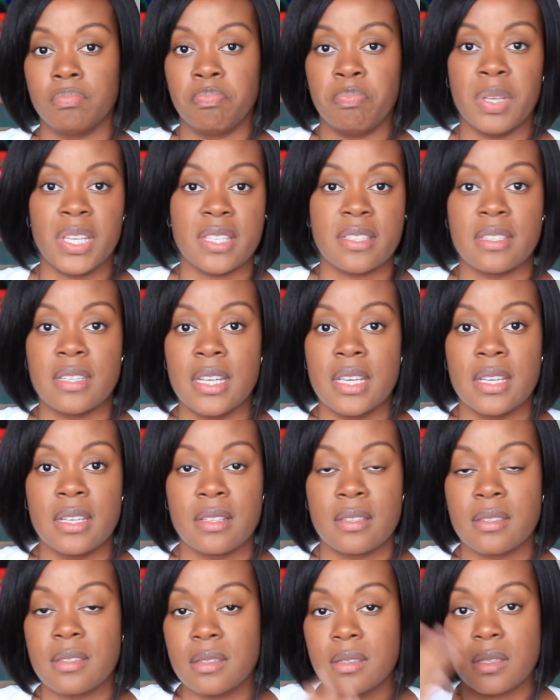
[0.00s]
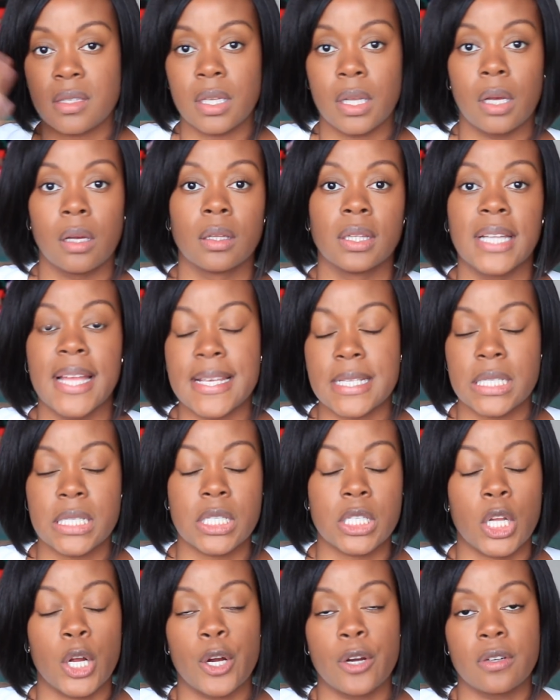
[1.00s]
business
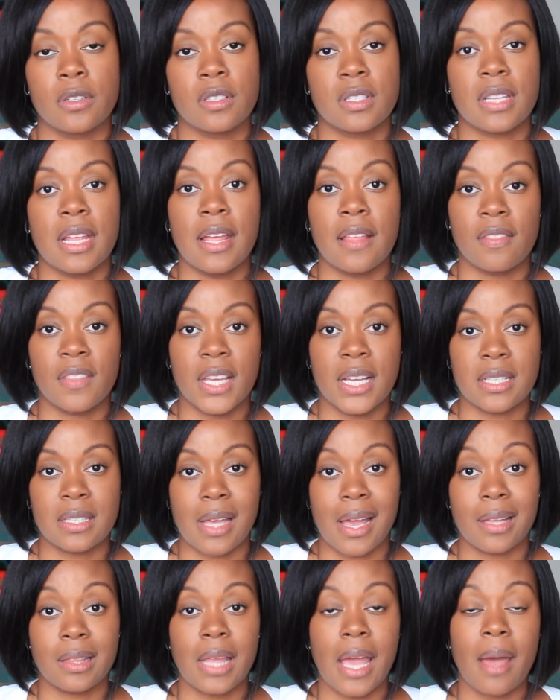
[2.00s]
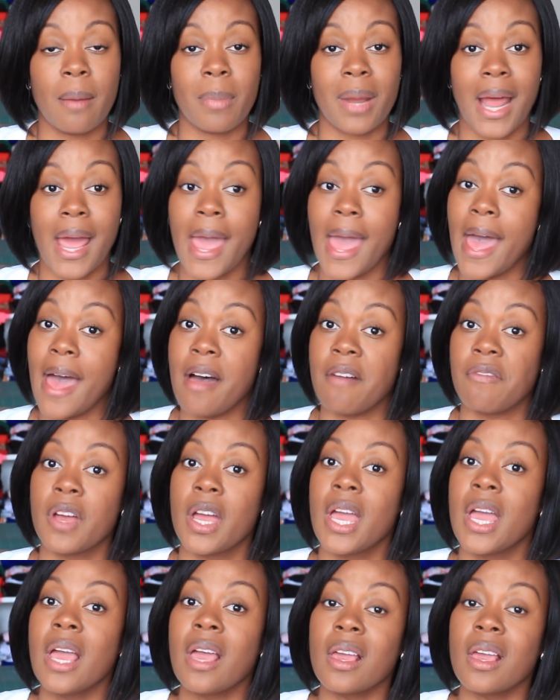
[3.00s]
lessons learned and things like that but I have